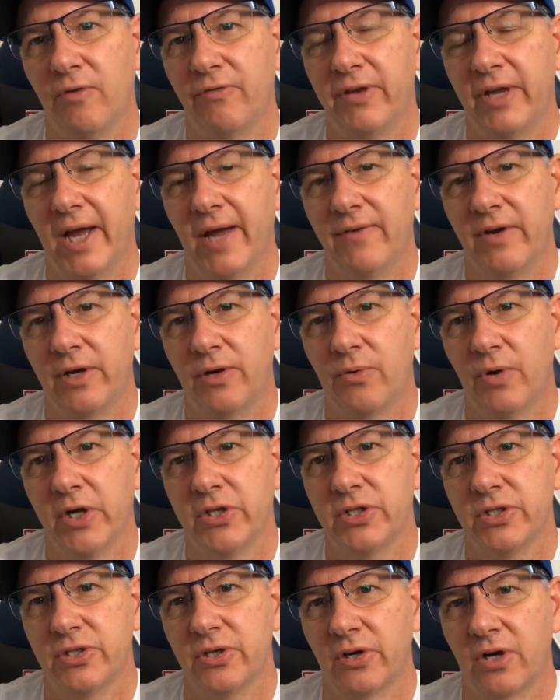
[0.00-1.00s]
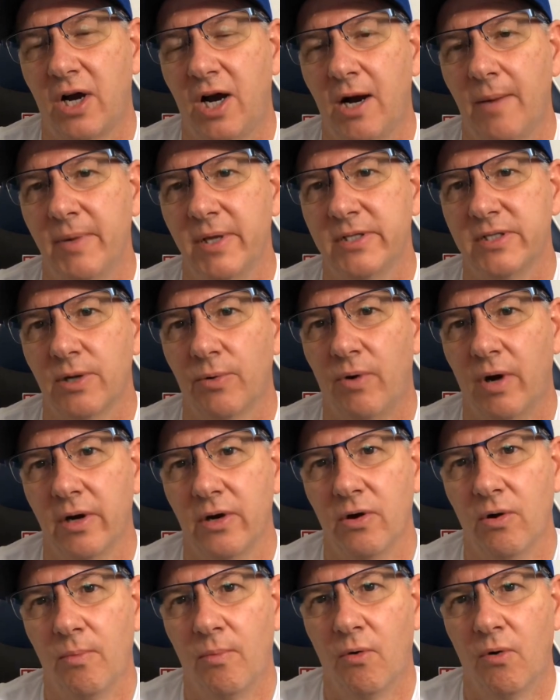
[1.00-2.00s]
If you have any questions or comments or
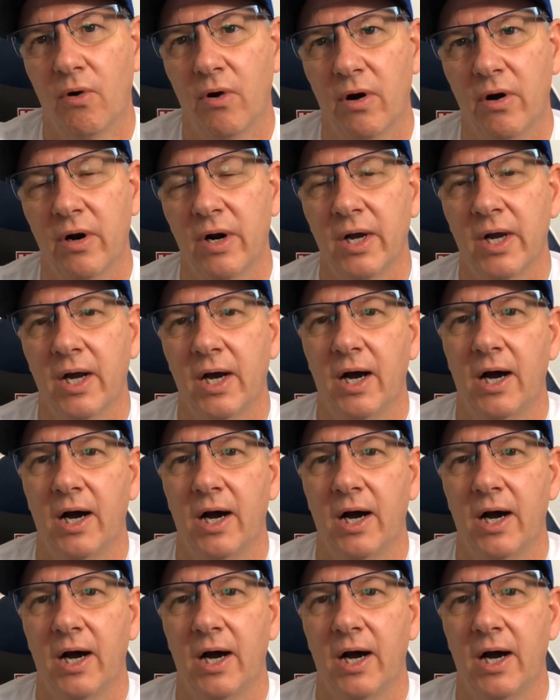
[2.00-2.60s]
want to know more,